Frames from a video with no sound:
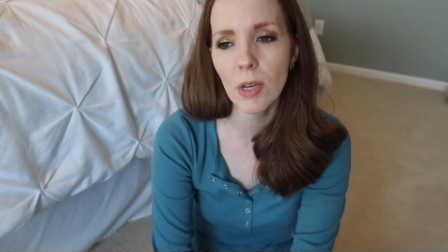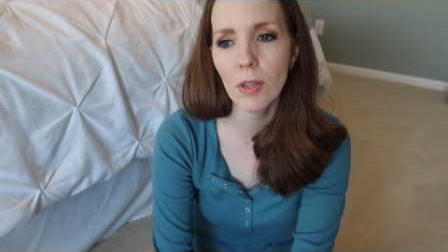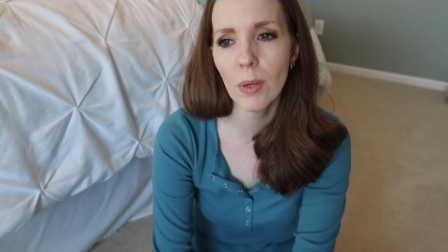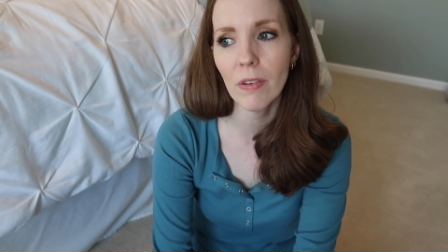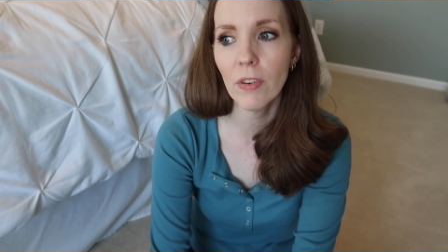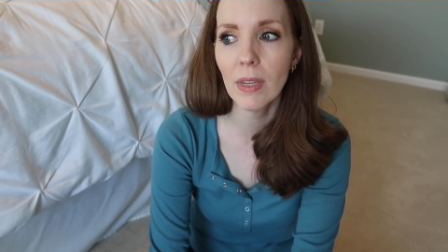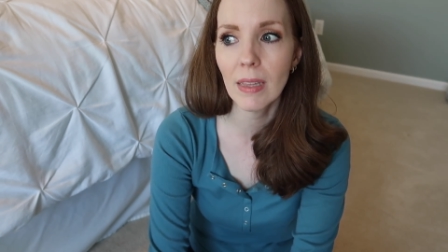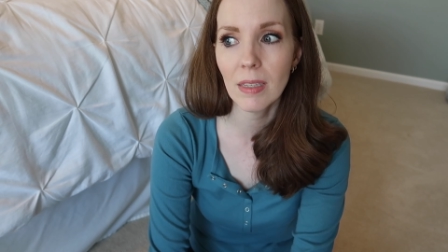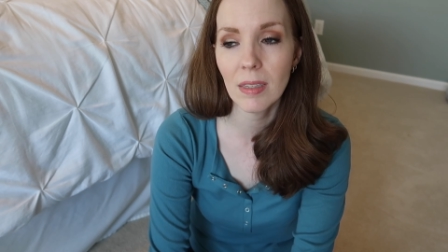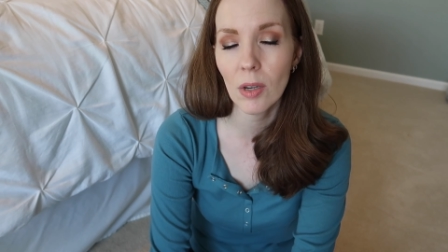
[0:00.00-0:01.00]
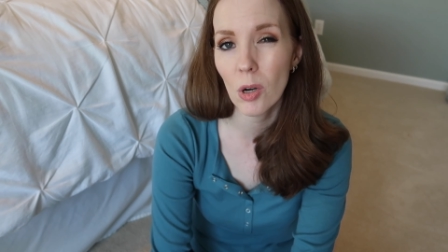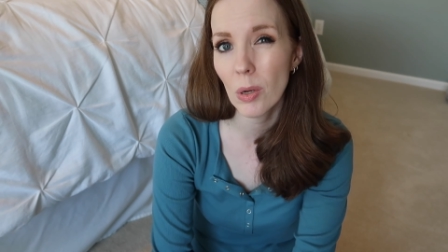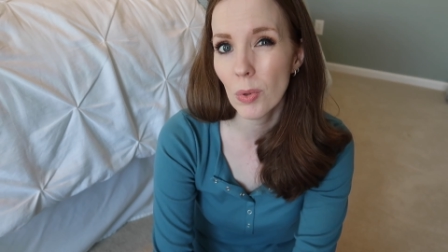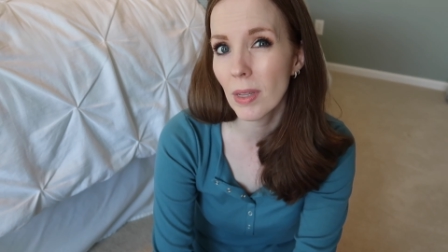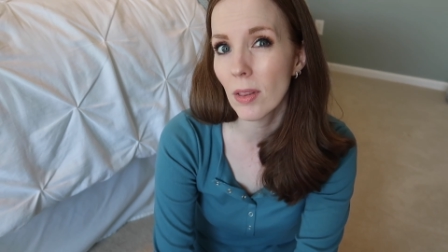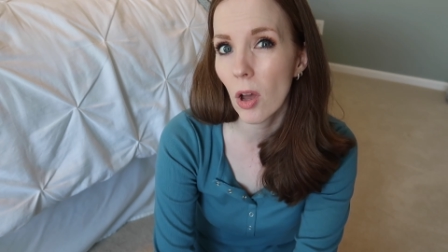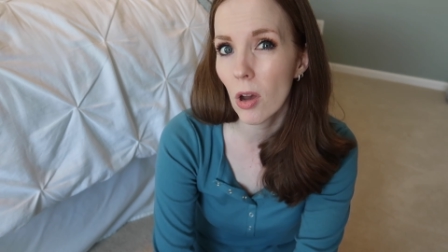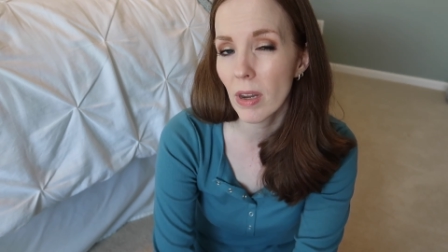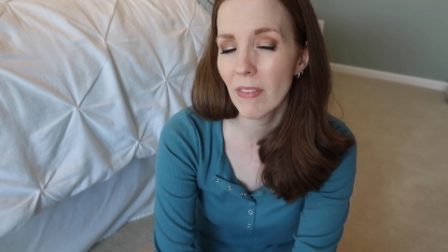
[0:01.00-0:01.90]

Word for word: although I feel like this is already really long.